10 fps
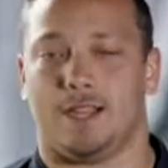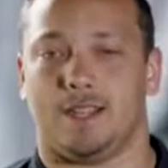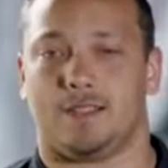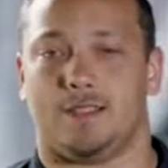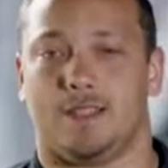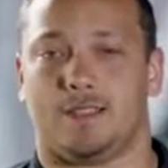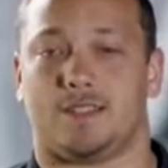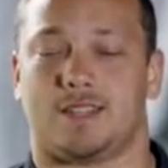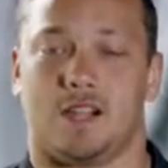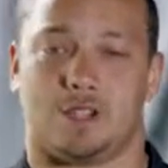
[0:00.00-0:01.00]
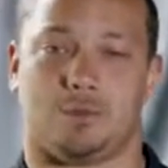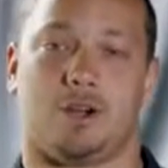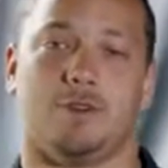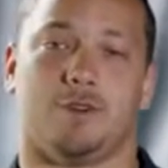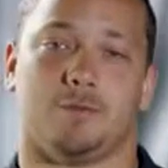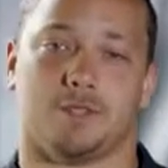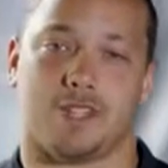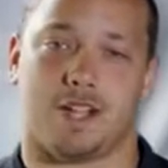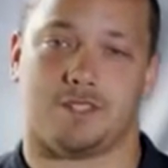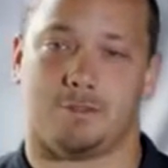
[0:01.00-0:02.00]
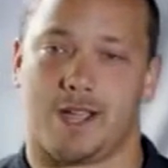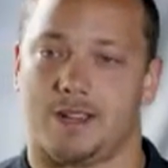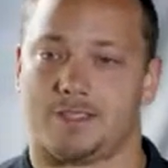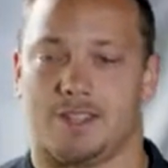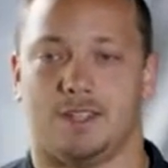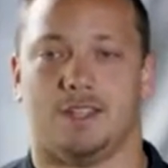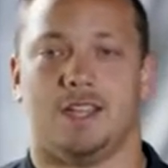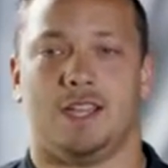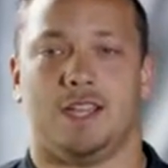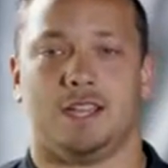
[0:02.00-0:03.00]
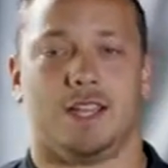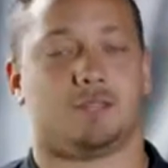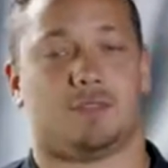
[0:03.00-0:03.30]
Get the scholarship offer to Wisconsin Madison, and that's